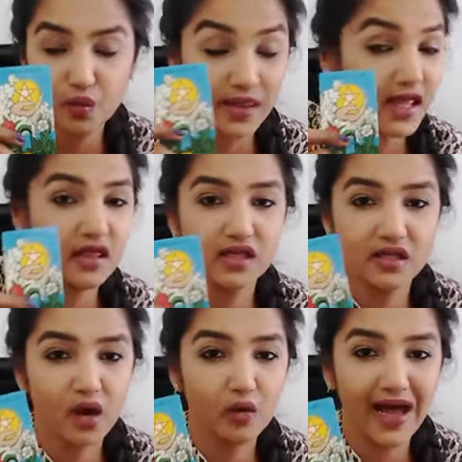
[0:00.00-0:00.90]
within
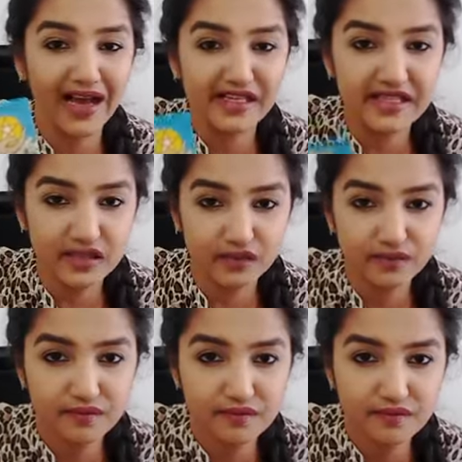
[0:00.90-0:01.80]
this whole idea
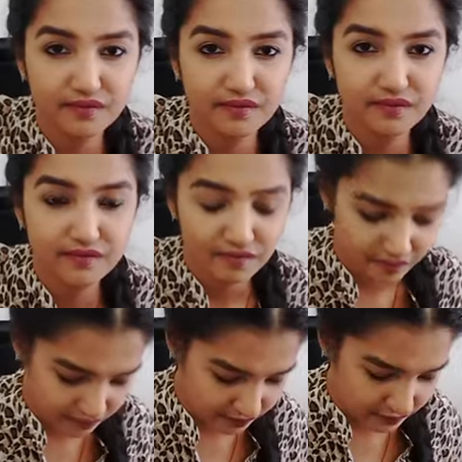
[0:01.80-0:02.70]

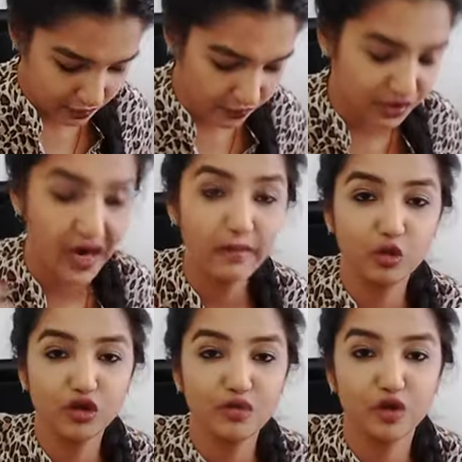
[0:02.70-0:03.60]
which
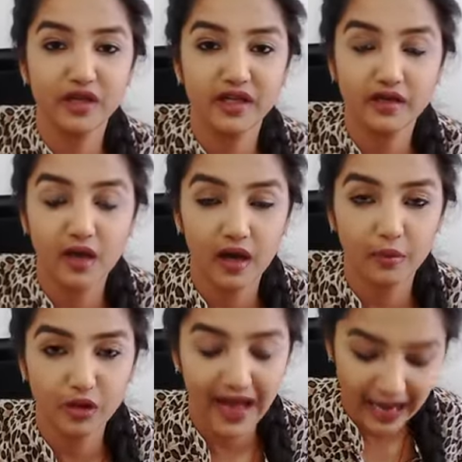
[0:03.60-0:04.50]
I'm going to put uh, put